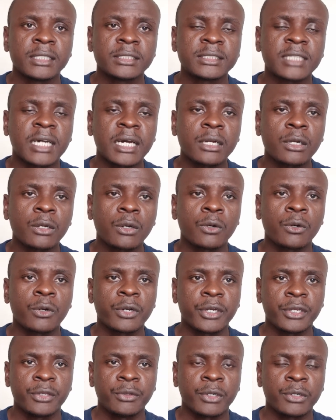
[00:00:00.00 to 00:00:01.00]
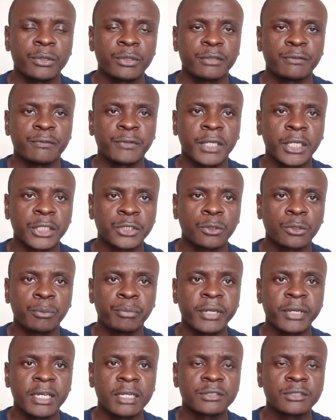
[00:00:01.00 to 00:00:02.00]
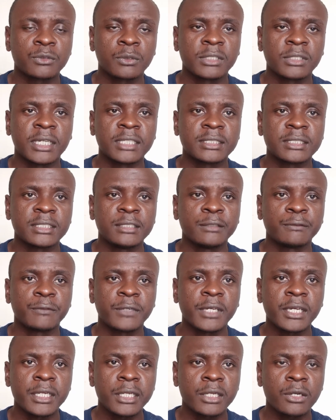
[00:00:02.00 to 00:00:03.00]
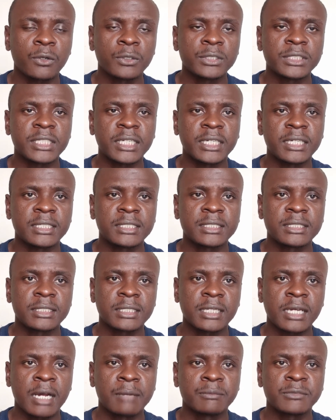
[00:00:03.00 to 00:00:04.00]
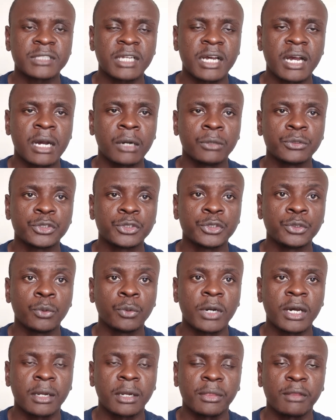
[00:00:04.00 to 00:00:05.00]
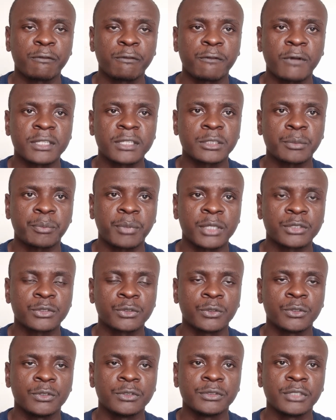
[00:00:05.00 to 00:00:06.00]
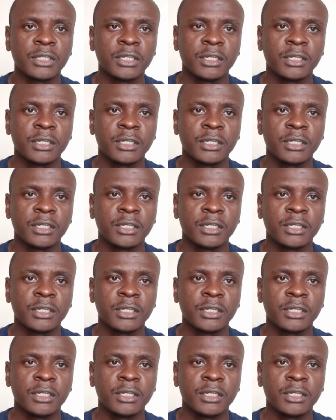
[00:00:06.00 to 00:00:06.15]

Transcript: turn on your notification bell so that if any content comes out, you are the first person